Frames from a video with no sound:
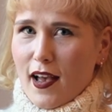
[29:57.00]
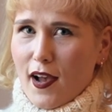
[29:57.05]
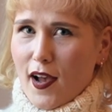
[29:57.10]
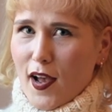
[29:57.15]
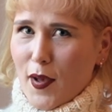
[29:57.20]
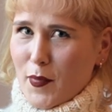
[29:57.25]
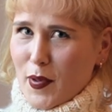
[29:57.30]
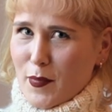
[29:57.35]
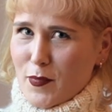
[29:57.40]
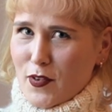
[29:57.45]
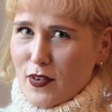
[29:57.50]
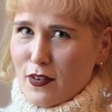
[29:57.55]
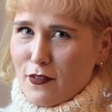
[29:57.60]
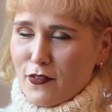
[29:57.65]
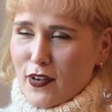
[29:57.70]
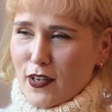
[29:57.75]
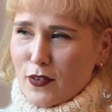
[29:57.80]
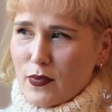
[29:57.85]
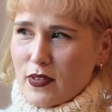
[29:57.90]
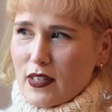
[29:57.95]
I'm absolutely
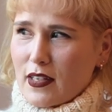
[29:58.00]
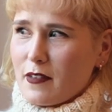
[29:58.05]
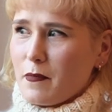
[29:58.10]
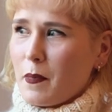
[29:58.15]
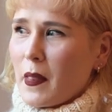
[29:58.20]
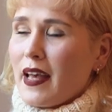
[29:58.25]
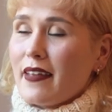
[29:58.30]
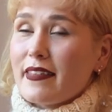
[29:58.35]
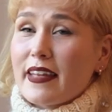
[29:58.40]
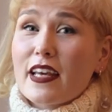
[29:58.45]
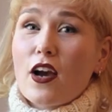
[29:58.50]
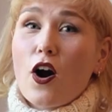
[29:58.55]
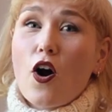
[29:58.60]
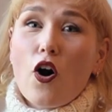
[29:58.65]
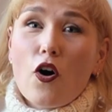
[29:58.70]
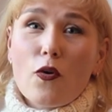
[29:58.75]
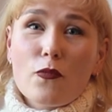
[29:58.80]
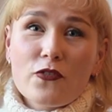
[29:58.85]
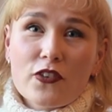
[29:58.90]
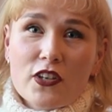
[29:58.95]
fine with it. They
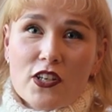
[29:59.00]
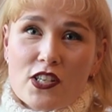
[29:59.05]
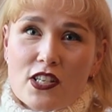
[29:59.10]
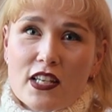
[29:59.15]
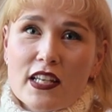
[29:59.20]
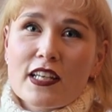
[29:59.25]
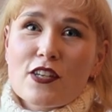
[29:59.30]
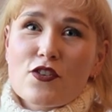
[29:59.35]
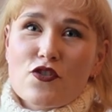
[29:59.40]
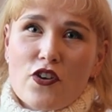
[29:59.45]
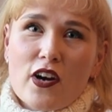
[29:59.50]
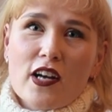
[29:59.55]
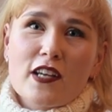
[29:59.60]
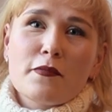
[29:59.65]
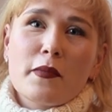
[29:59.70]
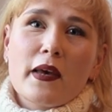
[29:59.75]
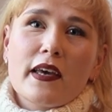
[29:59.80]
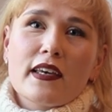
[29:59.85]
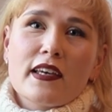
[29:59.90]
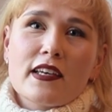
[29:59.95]
obviously tried
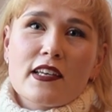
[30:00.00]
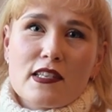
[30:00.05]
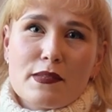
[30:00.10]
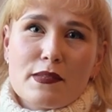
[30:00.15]
making